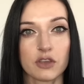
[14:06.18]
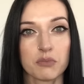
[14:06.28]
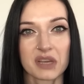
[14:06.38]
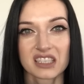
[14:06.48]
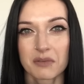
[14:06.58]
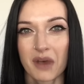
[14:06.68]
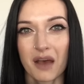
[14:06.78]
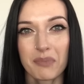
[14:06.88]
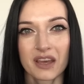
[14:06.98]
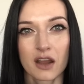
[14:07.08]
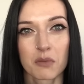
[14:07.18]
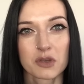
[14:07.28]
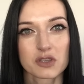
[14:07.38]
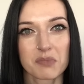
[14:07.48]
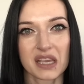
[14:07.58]
you mix them up, it
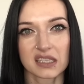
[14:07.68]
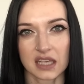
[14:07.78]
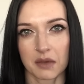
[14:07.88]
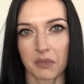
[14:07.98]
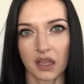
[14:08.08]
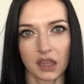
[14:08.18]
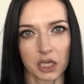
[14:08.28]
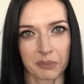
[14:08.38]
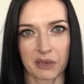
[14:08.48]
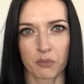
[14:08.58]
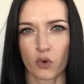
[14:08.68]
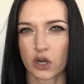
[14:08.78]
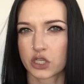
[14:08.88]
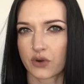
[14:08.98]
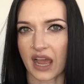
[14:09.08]
almost makes them a little bit
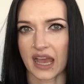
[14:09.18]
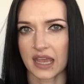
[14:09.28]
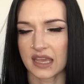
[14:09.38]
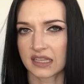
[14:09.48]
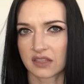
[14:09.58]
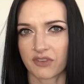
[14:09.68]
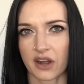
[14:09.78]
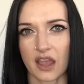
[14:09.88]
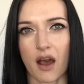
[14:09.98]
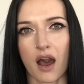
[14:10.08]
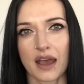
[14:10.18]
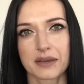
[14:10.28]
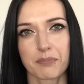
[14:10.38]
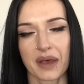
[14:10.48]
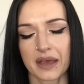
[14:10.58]
more dry. It's very
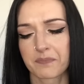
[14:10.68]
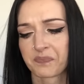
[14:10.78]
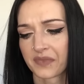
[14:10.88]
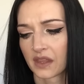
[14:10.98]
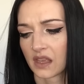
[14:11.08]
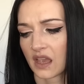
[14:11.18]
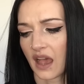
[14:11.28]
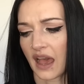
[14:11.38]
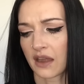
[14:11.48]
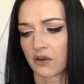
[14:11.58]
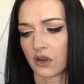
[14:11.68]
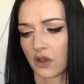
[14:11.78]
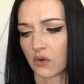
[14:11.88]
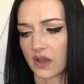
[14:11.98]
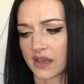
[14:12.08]
odd, but I don't
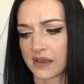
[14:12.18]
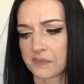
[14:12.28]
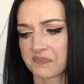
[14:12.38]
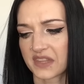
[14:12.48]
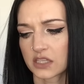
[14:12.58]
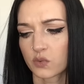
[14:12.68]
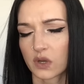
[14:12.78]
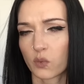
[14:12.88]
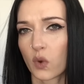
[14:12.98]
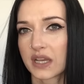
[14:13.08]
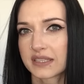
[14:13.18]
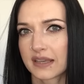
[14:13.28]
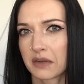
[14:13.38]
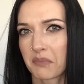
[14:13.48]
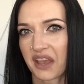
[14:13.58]
know. This one was
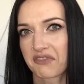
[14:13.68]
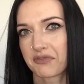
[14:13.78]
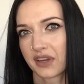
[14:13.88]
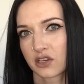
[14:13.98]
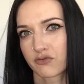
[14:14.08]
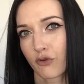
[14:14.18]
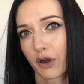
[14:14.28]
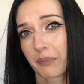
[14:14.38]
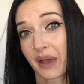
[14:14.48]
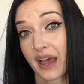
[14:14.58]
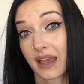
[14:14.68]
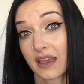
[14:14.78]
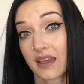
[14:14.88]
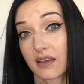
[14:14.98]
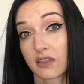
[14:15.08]
in my finish for
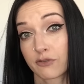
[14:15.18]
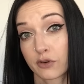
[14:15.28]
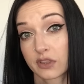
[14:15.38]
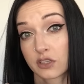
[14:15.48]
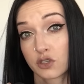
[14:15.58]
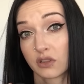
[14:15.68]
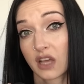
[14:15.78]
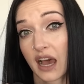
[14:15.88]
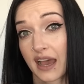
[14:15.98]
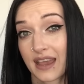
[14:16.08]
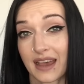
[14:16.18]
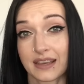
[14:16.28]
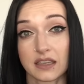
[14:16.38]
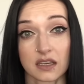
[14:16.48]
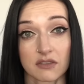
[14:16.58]
by the 4th of July. I
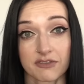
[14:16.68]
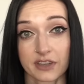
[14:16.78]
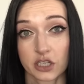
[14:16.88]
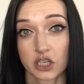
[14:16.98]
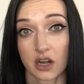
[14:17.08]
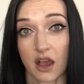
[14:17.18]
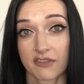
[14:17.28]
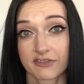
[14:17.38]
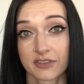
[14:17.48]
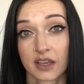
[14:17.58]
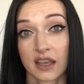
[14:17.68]
didn't finish it off